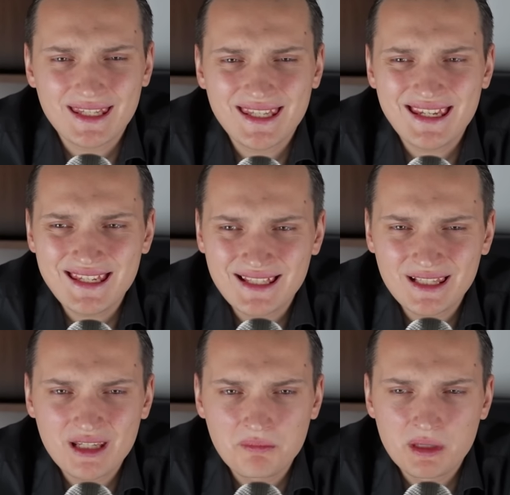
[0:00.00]

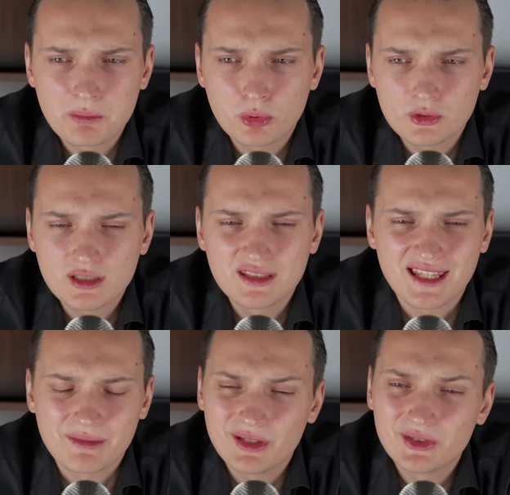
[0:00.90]
easily be putting a
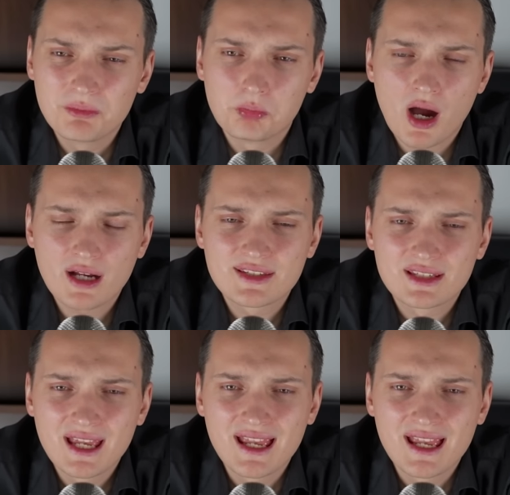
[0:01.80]
million bucks